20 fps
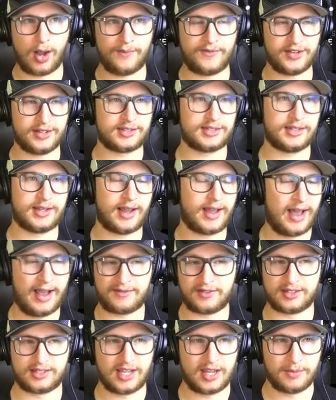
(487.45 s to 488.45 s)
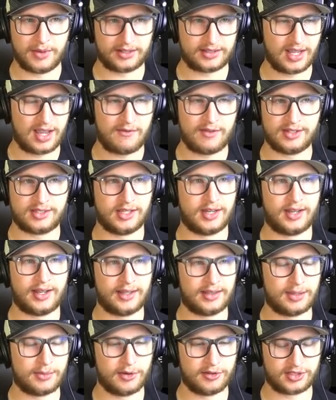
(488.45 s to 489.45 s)
obviously, I have to say McDavid's going to
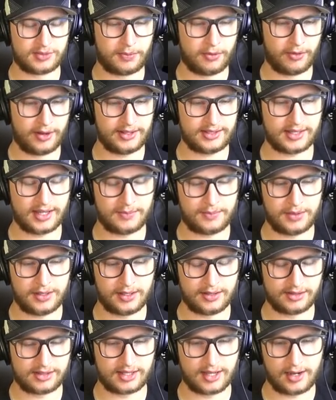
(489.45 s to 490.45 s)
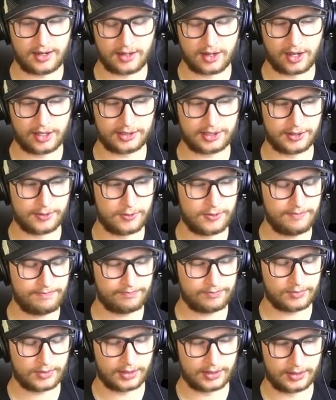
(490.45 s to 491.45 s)
get the most points. I'd be insane not to.
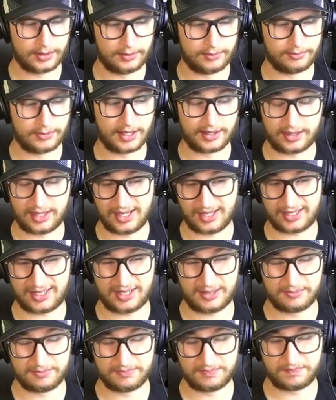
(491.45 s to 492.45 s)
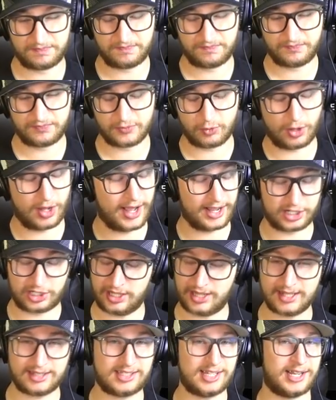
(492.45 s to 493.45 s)
Um, I think... Well,
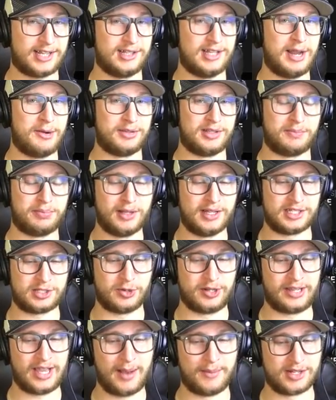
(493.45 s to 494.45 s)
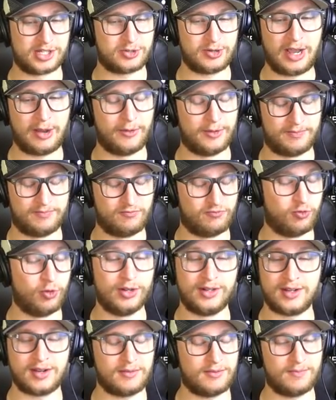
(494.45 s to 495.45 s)
actually, that second line with the plus three chemistry, I w
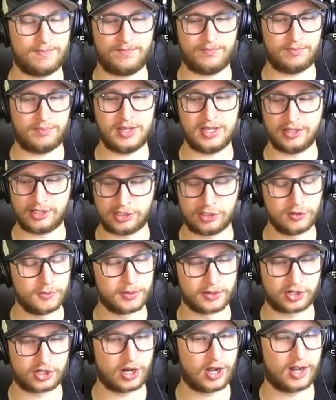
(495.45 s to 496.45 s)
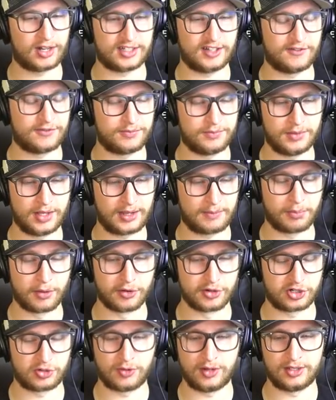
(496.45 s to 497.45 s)
wouldn't be super shocked if, like,
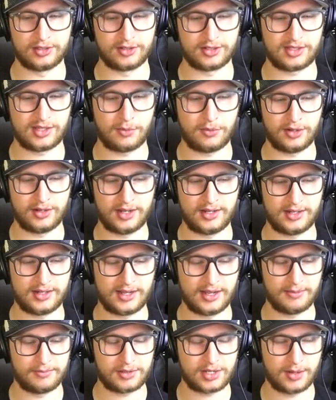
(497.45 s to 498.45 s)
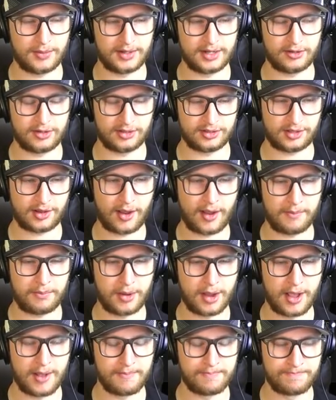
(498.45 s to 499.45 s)
Bergeron or someone ended up coming out on top,
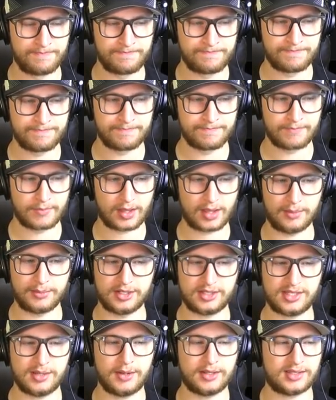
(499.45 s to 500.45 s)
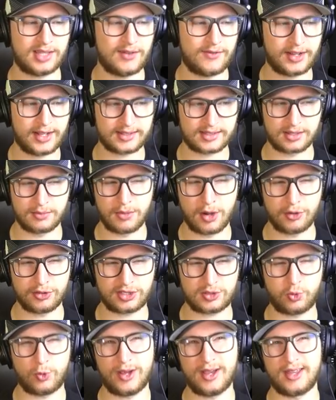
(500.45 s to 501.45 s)
but... I'm going to say McDavid gets the
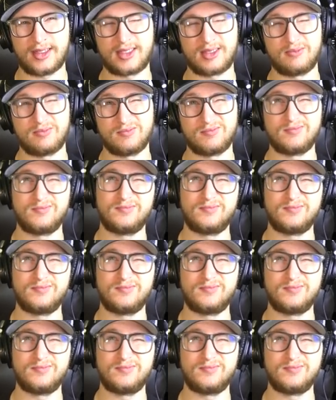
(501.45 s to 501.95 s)
most with